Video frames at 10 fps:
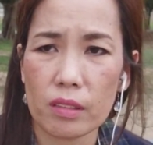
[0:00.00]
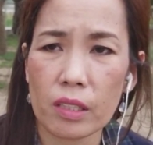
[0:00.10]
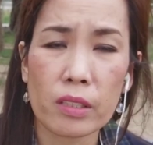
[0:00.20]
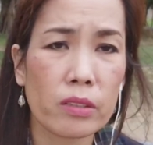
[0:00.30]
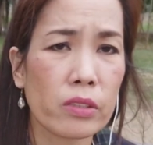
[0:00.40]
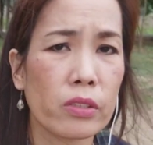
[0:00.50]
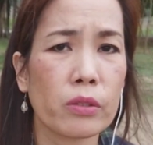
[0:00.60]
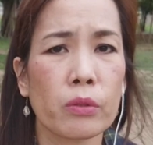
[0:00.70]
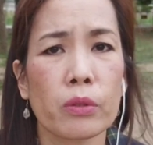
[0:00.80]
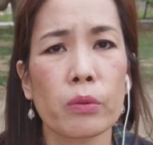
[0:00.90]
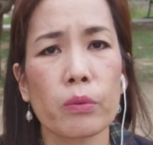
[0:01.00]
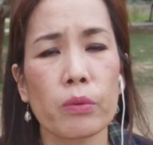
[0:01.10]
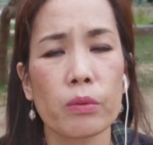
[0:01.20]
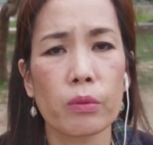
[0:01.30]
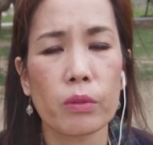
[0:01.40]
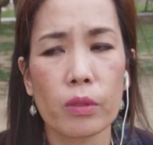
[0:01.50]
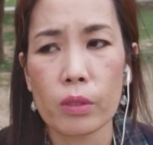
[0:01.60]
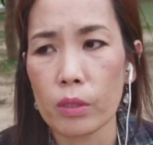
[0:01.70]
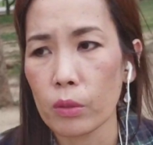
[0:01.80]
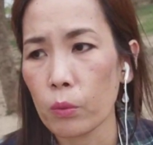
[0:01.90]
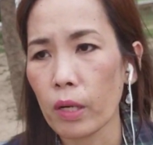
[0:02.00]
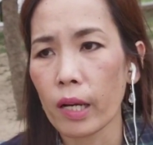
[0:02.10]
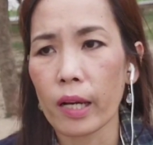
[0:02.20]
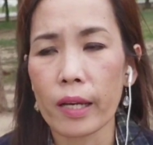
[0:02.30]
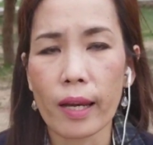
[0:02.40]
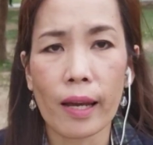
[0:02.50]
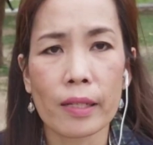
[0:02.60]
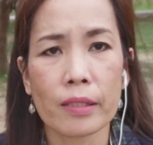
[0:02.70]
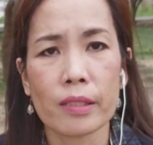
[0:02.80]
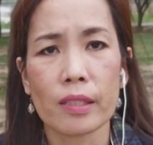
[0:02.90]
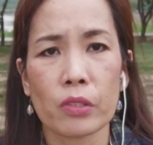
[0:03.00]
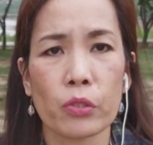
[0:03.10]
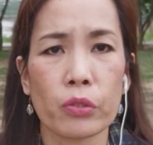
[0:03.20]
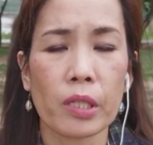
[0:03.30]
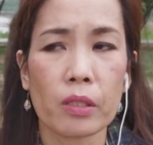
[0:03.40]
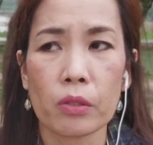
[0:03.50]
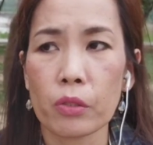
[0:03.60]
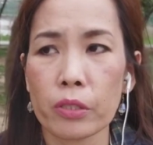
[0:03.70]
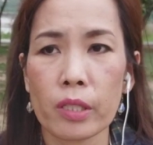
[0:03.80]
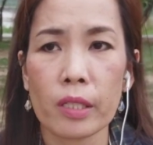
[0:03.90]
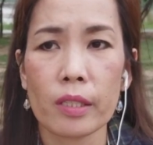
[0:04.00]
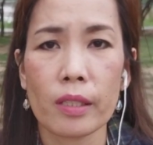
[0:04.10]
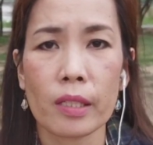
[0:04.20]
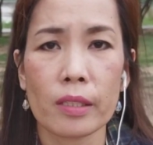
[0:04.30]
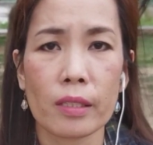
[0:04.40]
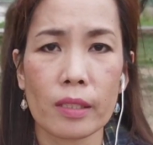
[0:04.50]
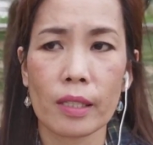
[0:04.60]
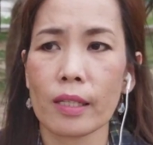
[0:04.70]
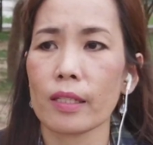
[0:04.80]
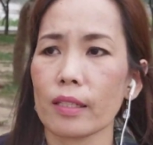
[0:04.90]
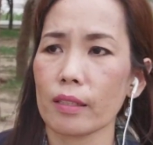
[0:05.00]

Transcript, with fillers: understood why I disassociated, or they, they think